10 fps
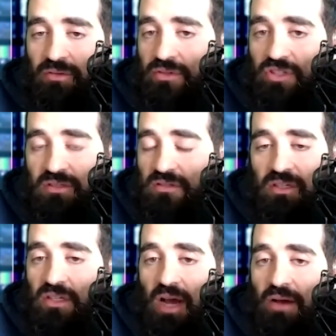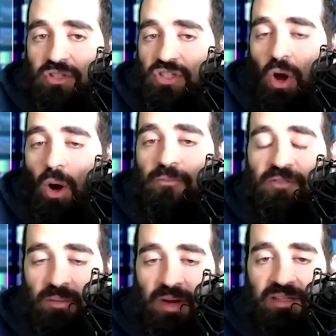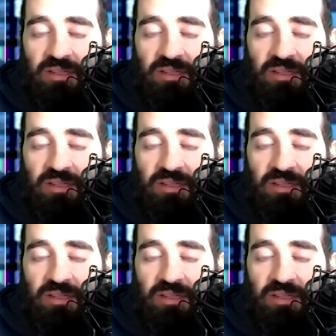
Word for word: would just it, I would just hope for the best.